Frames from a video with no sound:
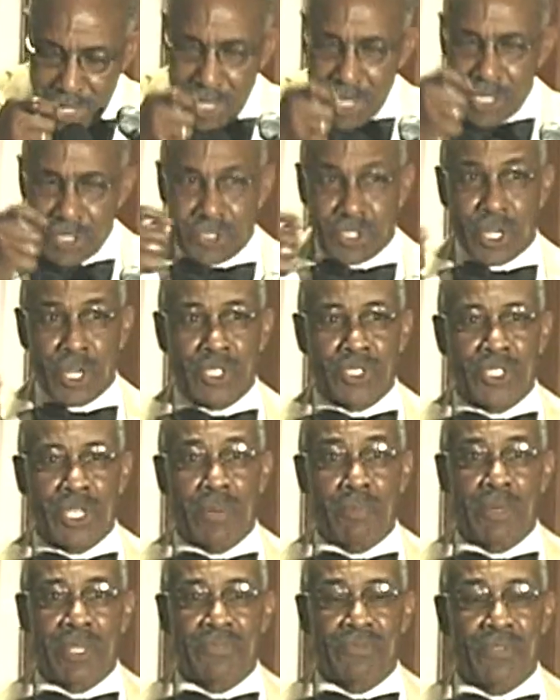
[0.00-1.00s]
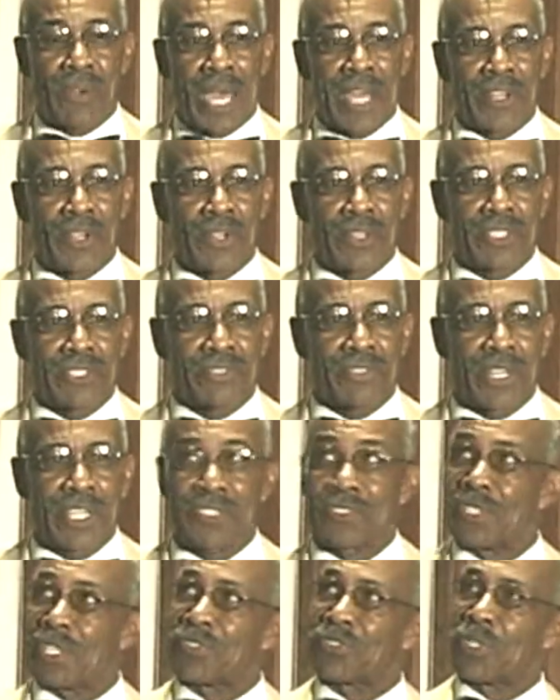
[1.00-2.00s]
he jerks up with fright on his
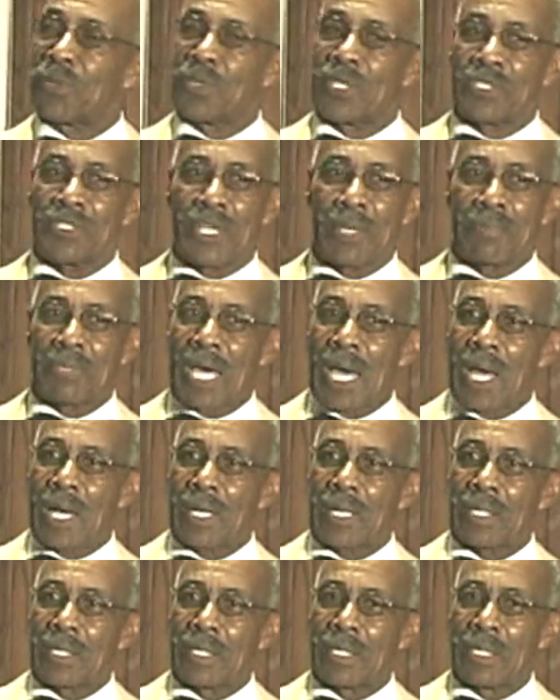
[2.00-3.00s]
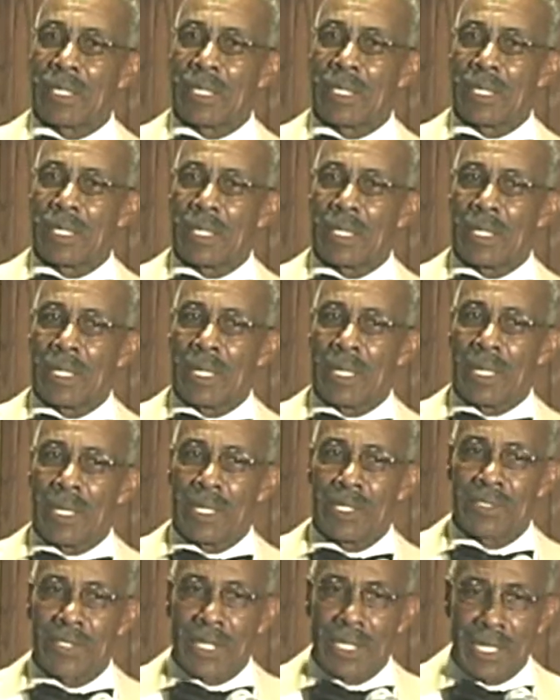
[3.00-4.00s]
face. And I said, "What's up, Doc?"
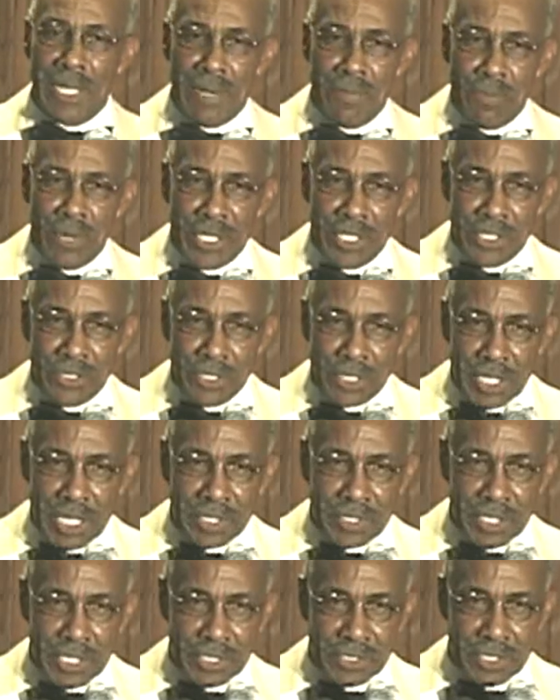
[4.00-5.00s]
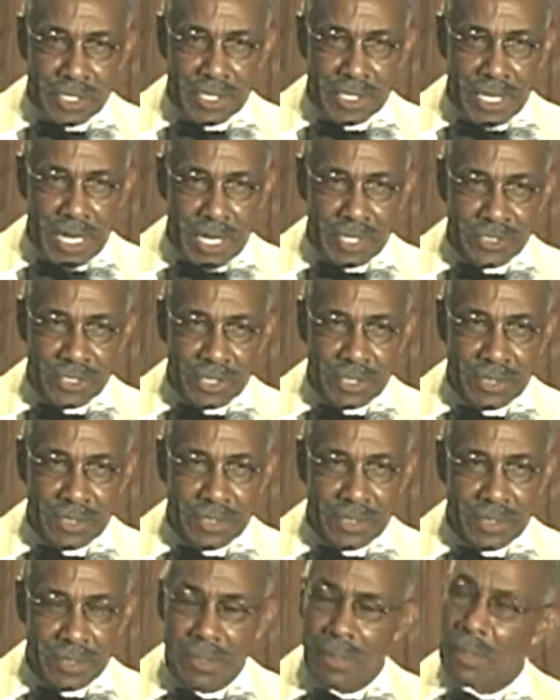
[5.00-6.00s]
He said, "Lim, when did you get these
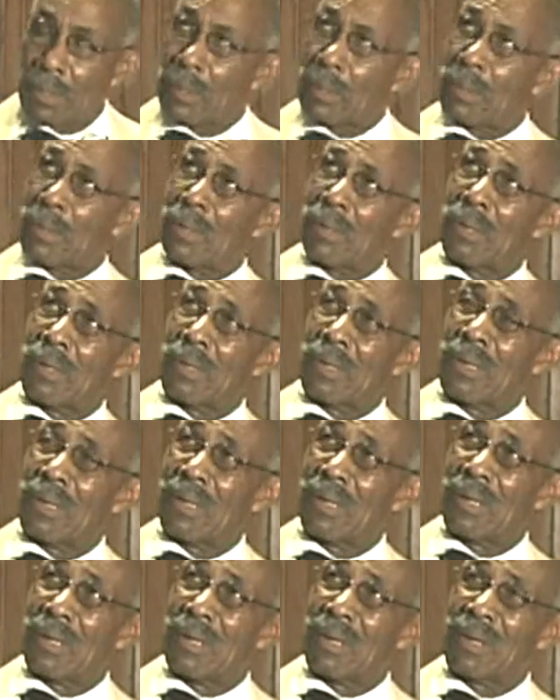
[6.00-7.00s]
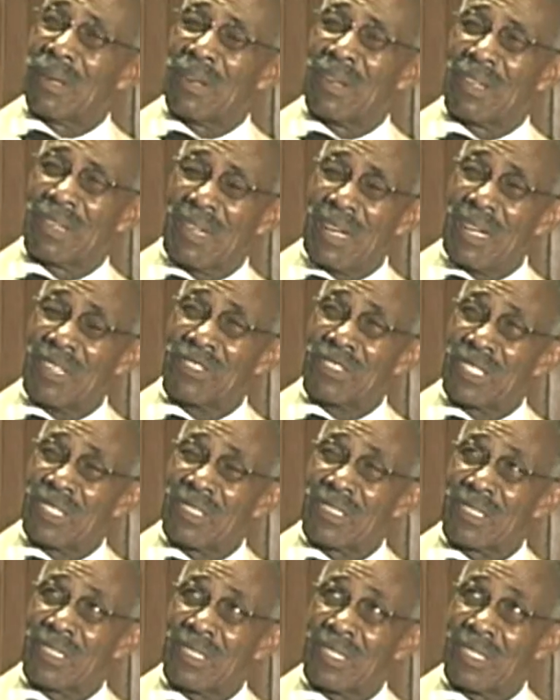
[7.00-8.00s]
concussions?"
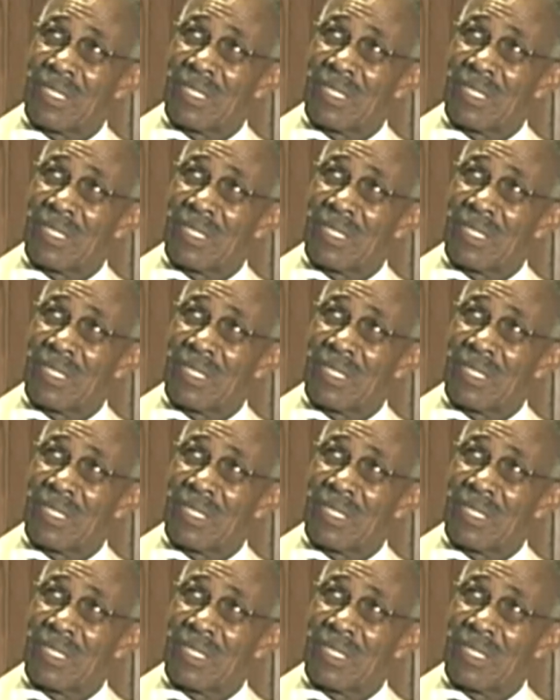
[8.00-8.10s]
"Concussions?"